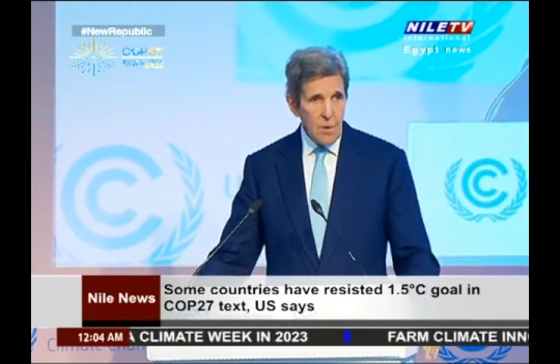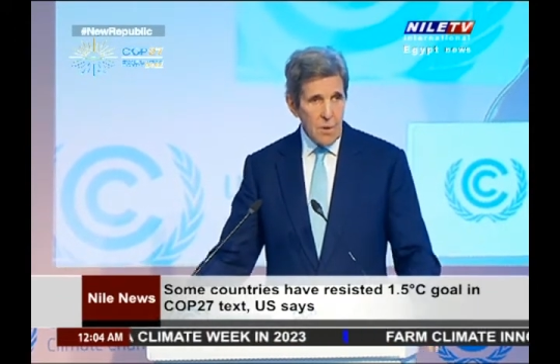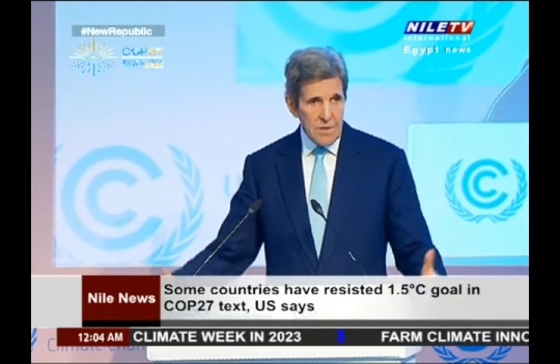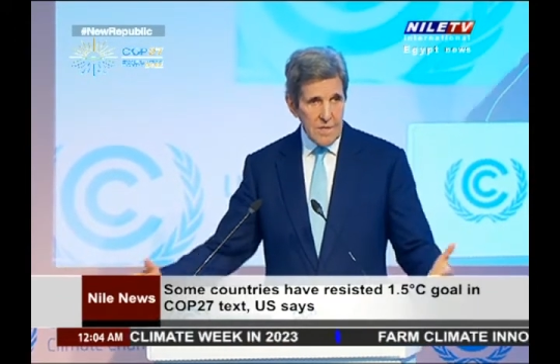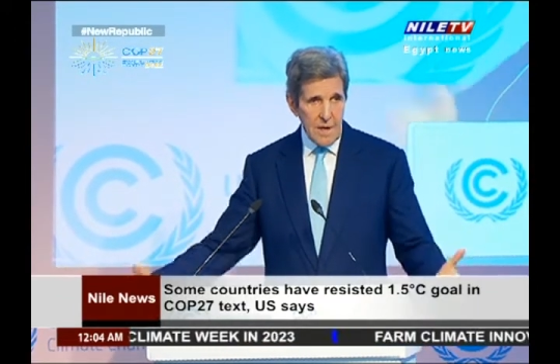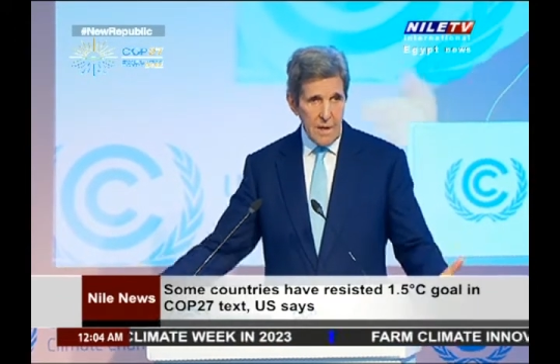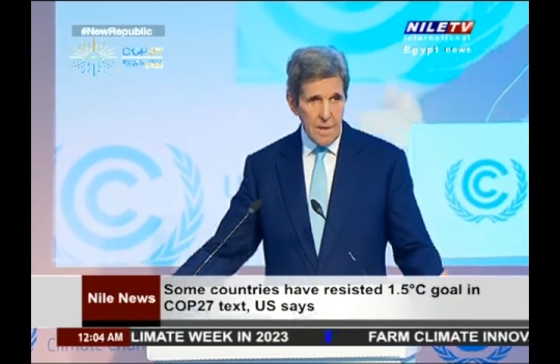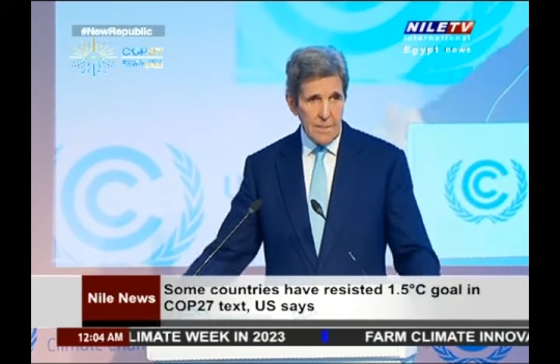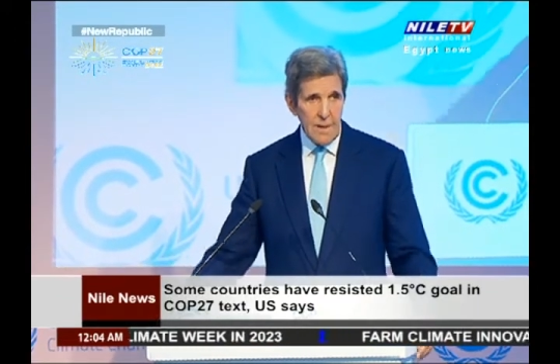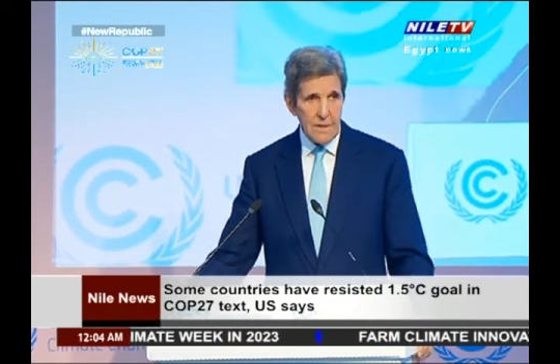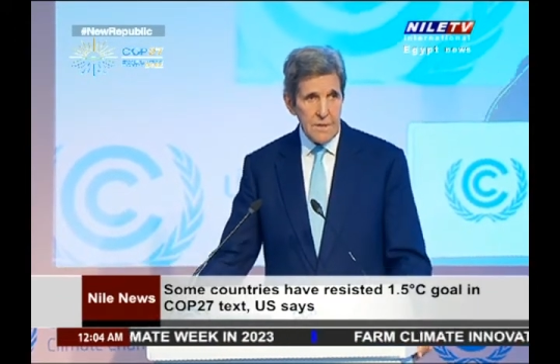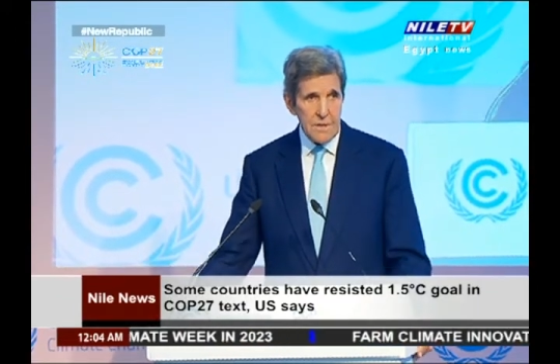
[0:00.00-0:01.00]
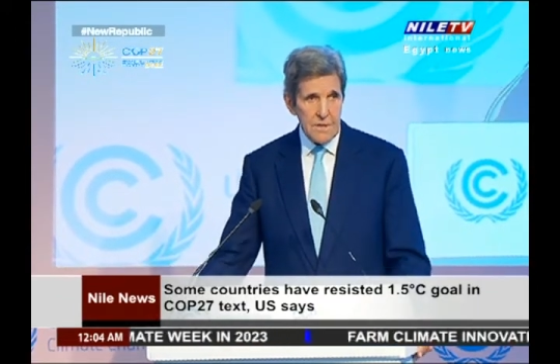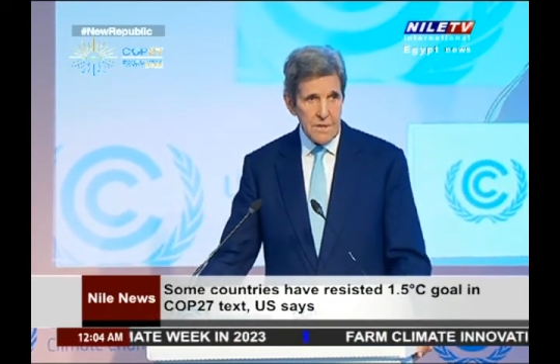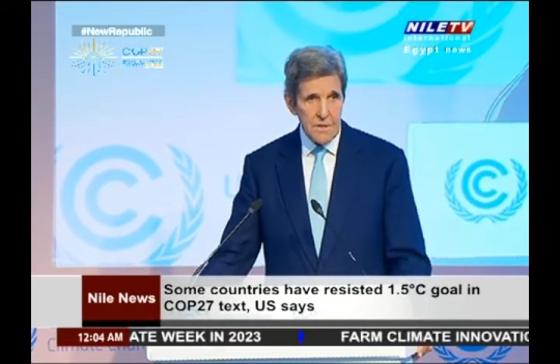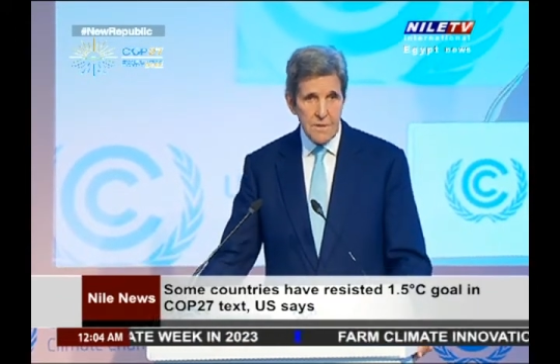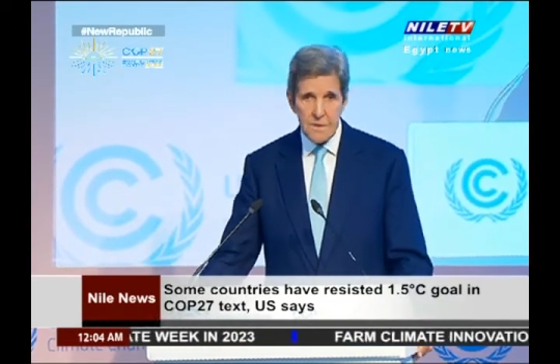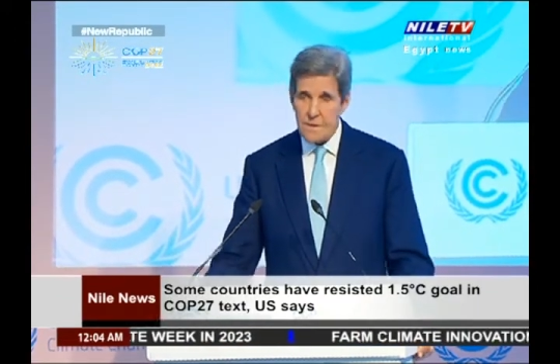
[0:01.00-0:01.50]
a deal dubbed
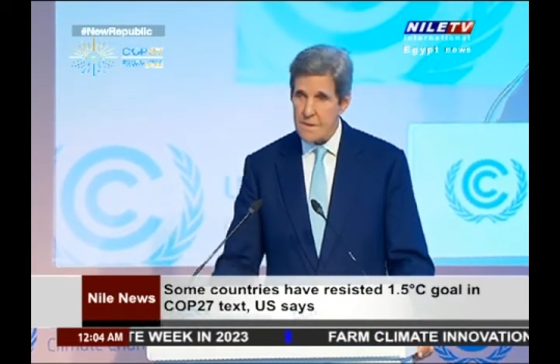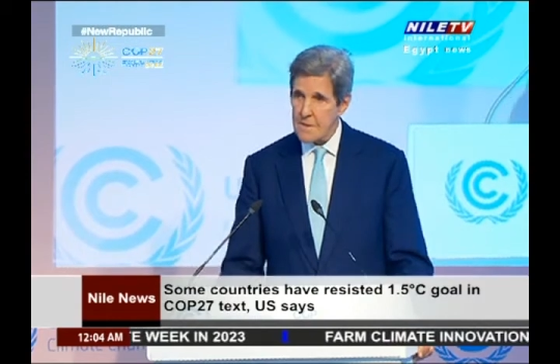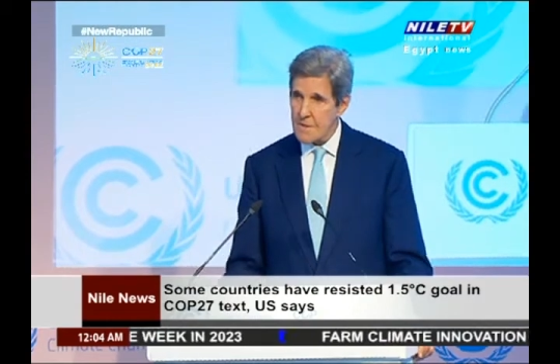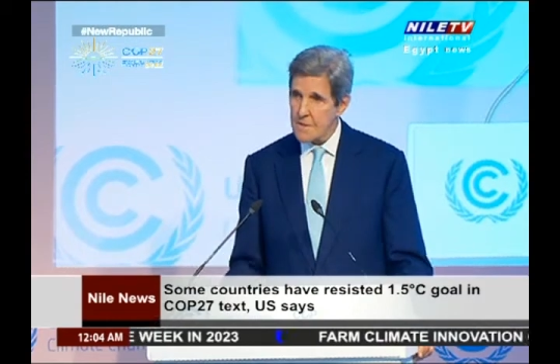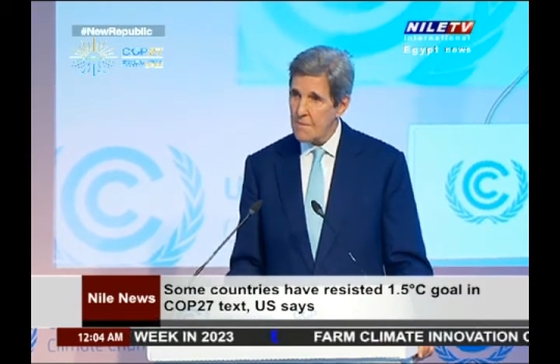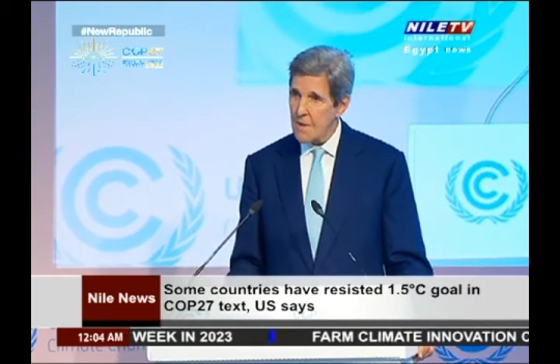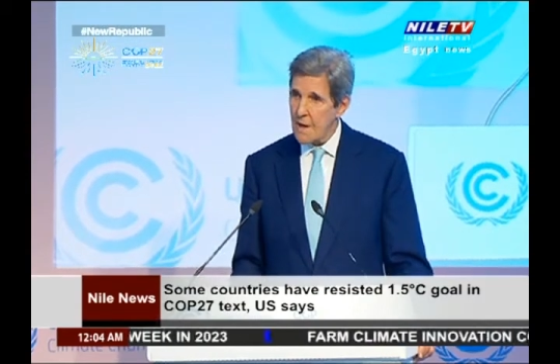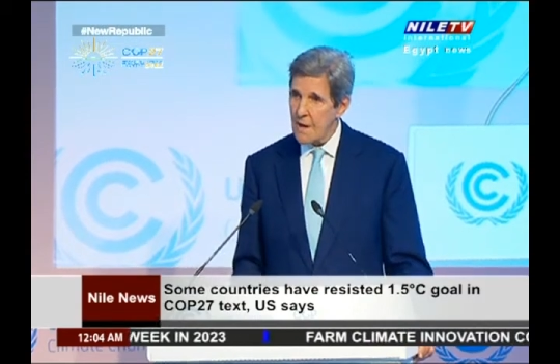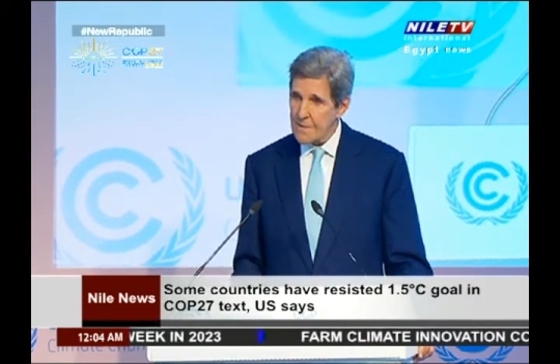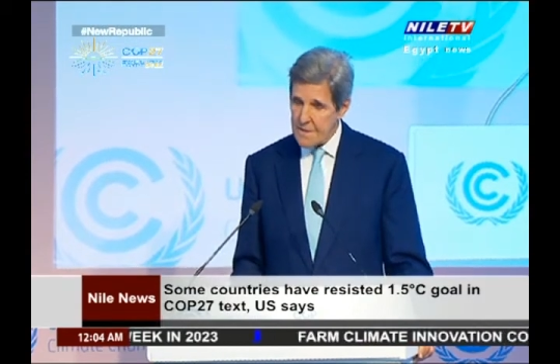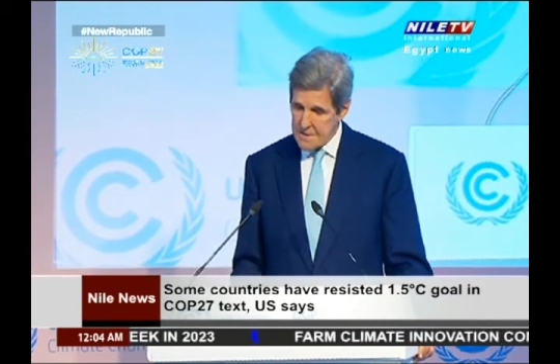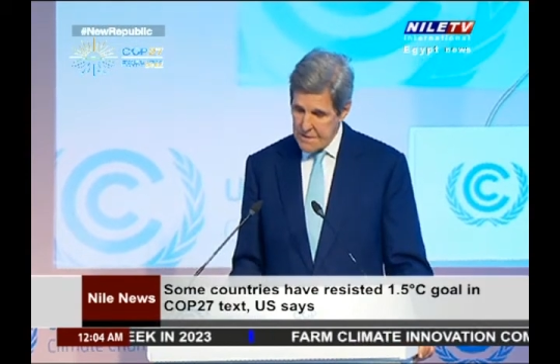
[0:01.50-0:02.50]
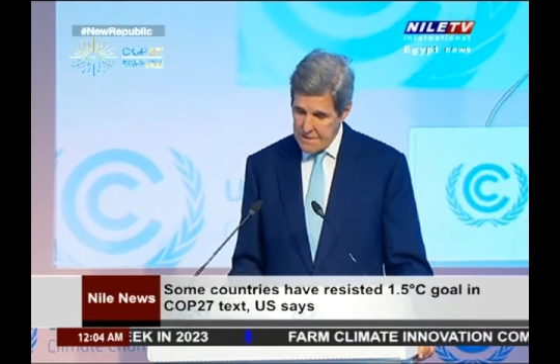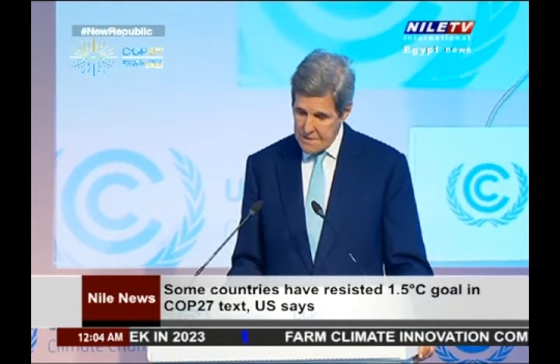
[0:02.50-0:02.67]
the Paris Agreement